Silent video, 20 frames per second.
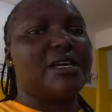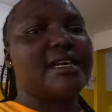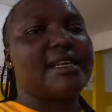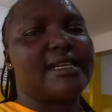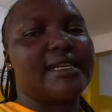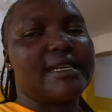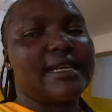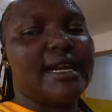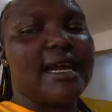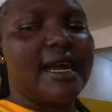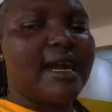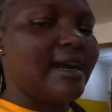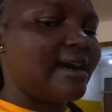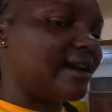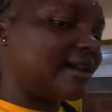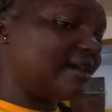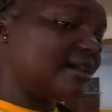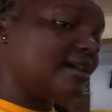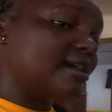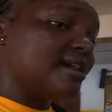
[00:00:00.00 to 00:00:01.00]
wearing
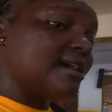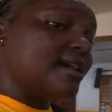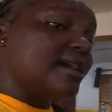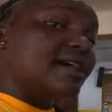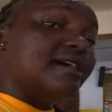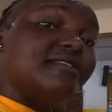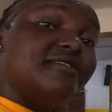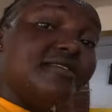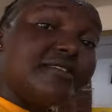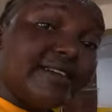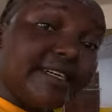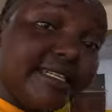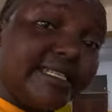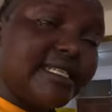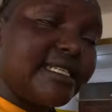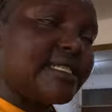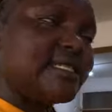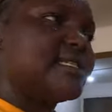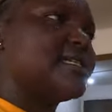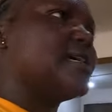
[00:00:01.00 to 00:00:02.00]

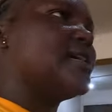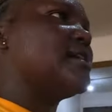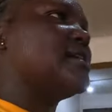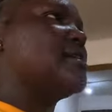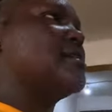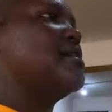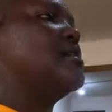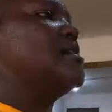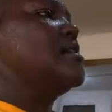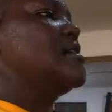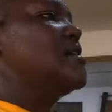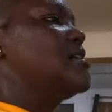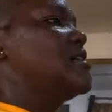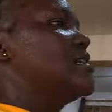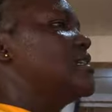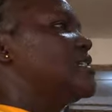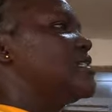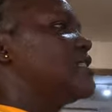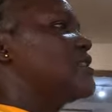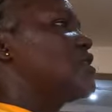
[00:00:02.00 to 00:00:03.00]
dresses.
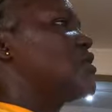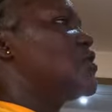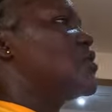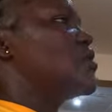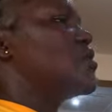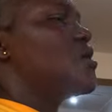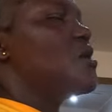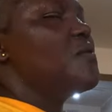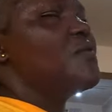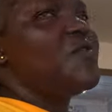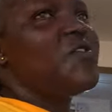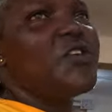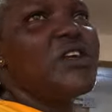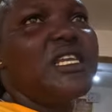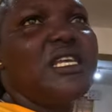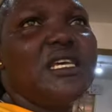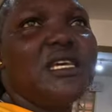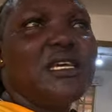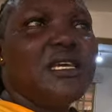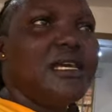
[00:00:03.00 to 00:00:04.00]
So
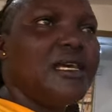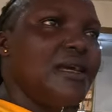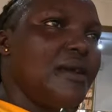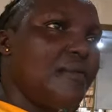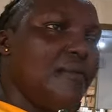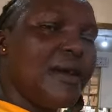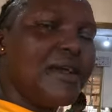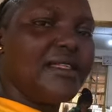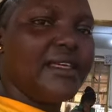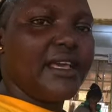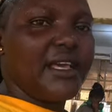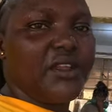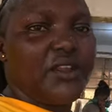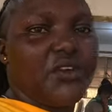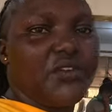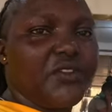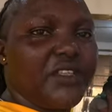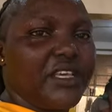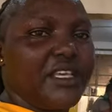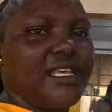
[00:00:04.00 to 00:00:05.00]
hopefully by the end
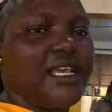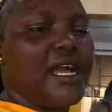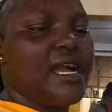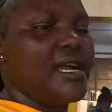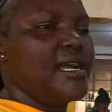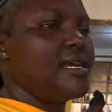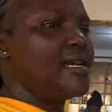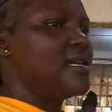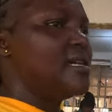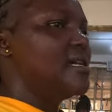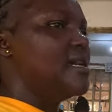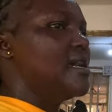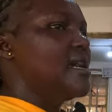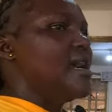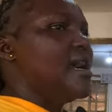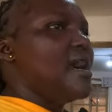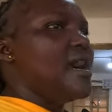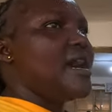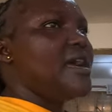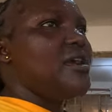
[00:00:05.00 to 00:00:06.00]
of the year,
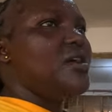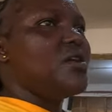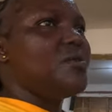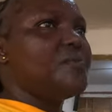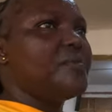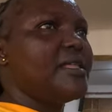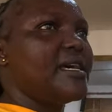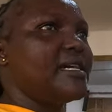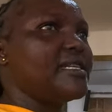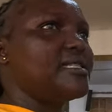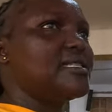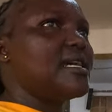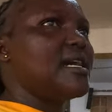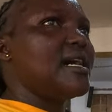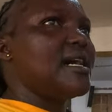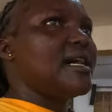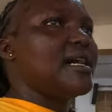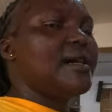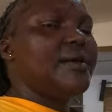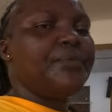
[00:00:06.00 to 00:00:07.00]
I hope that
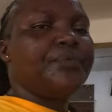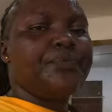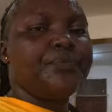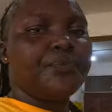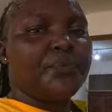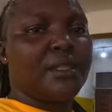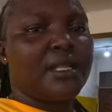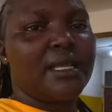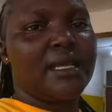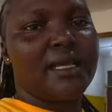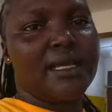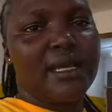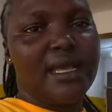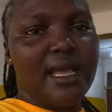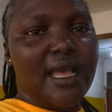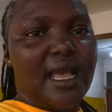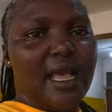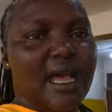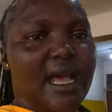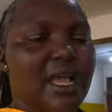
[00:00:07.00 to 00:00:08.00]

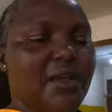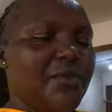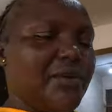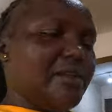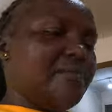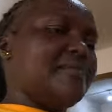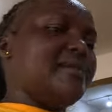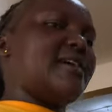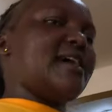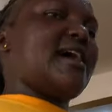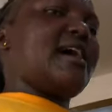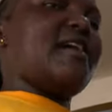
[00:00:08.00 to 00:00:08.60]
I will be